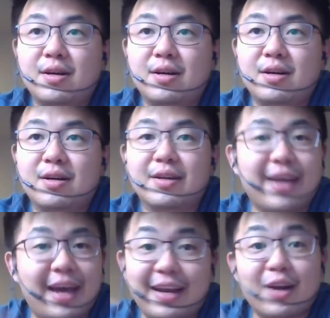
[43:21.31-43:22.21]

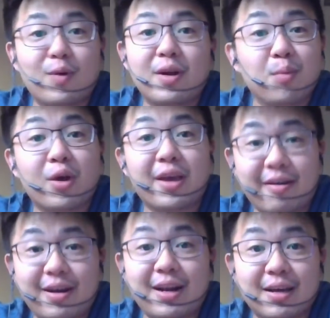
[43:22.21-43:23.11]
get another one in Mont
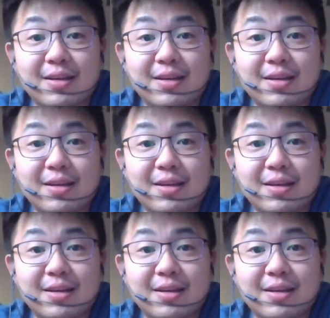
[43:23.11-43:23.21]
Kiara lah.